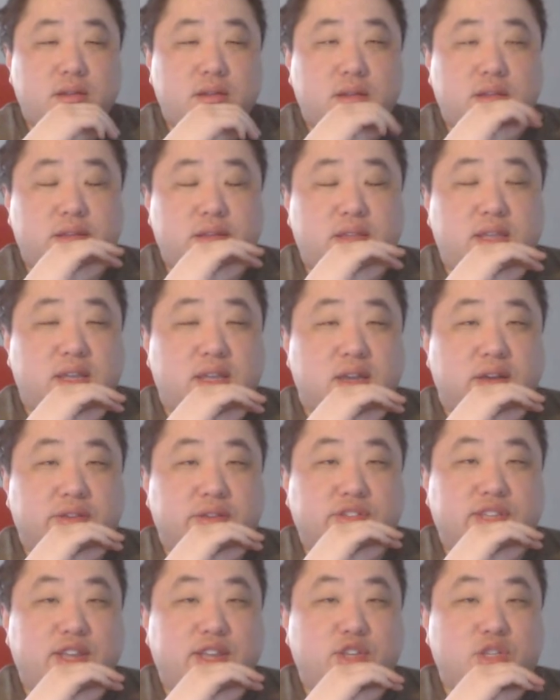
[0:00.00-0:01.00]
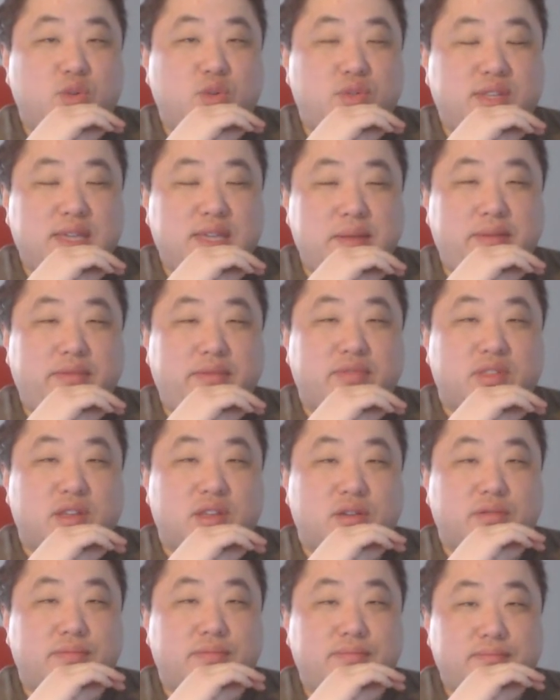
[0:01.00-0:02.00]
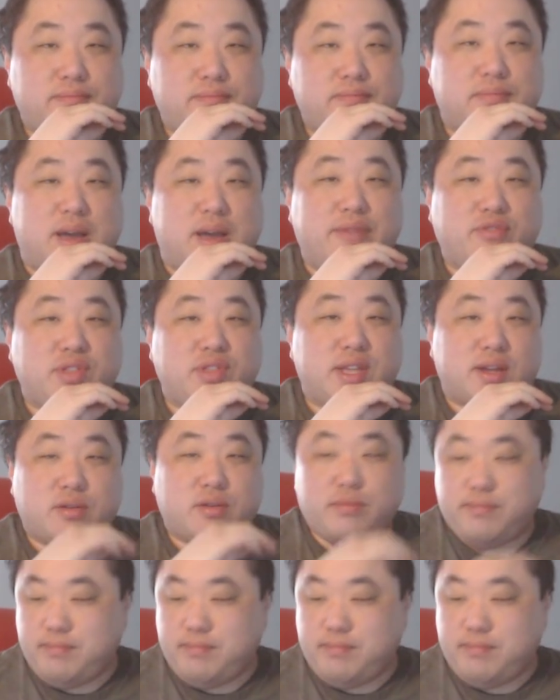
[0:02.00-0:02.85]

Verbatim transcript: yeah, see you soon in the gaming video. Bye for now.